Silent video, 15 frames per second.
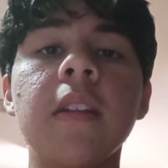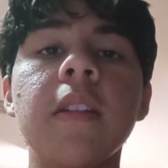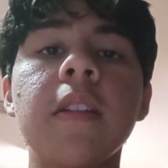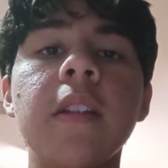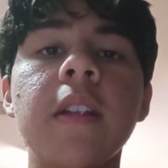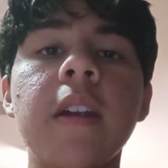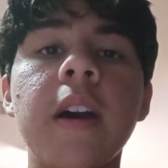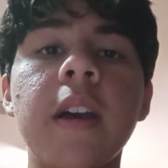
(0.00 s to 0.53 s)

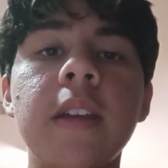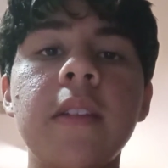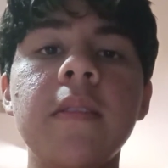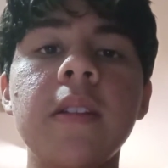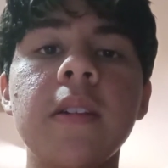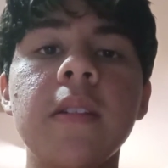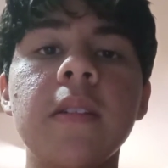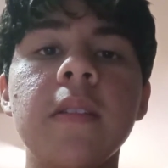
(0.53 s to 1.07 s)
9
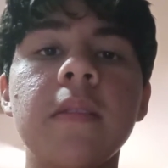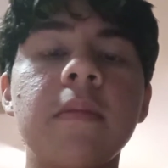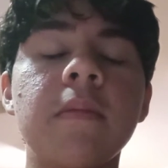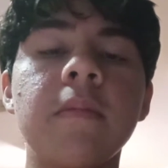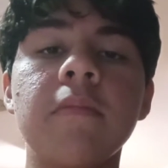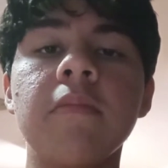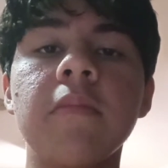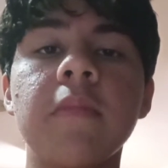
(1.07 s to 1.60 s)

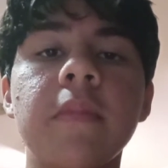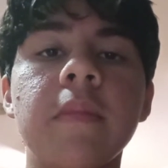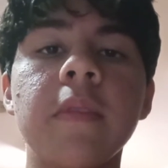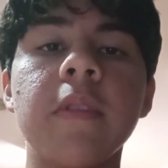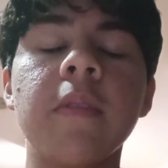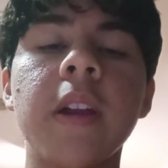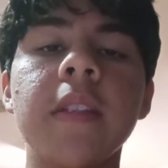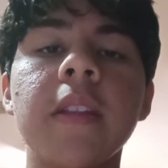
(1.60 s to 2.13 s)

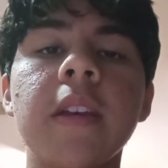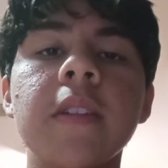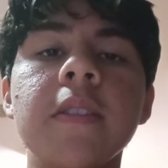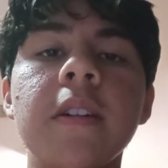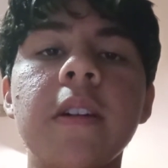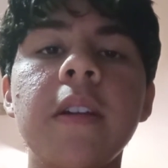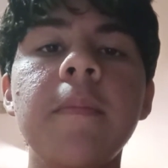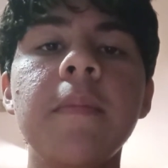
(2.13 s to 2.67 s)
around that
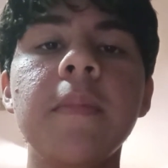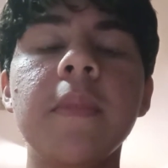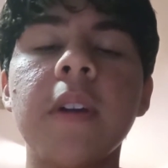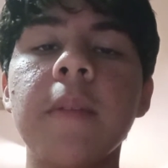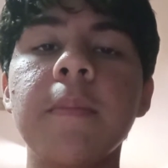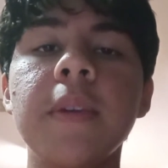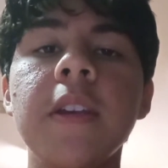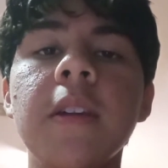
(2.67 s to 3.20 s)
time,
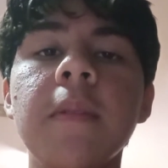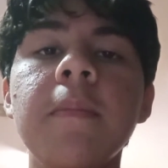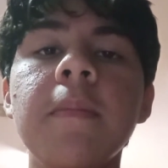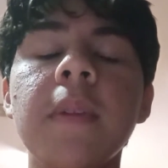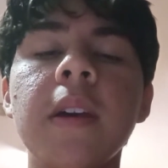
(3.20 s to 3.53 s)
9 p.m.